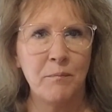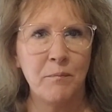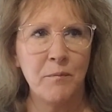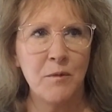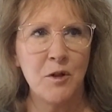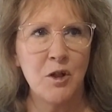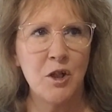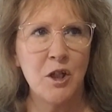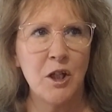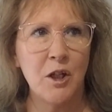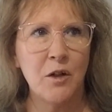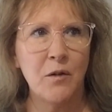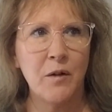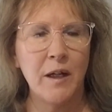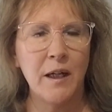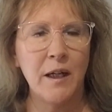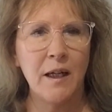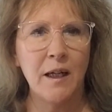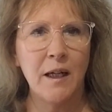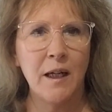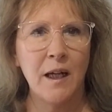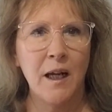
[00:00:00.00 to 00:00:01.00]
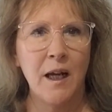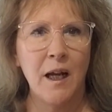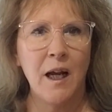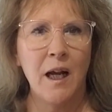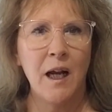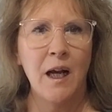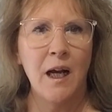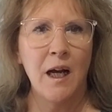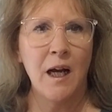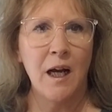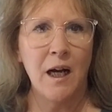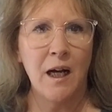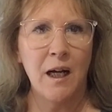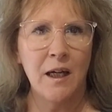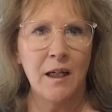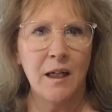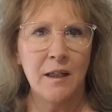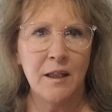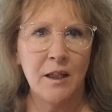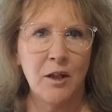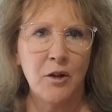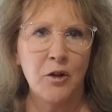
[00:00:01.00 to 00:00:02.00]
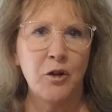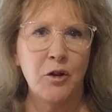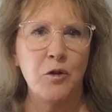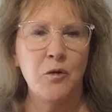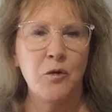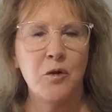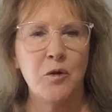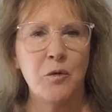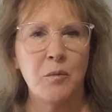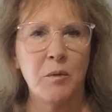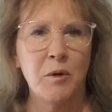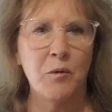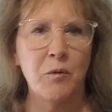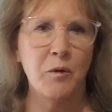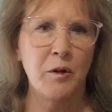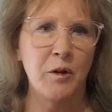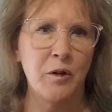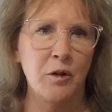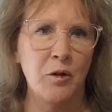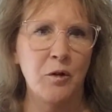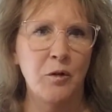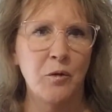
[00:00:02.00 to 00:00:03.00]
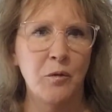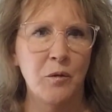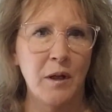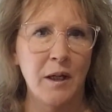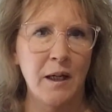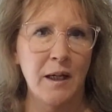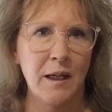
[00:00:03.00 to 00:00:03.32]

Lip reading: sharing another YouTuber with you,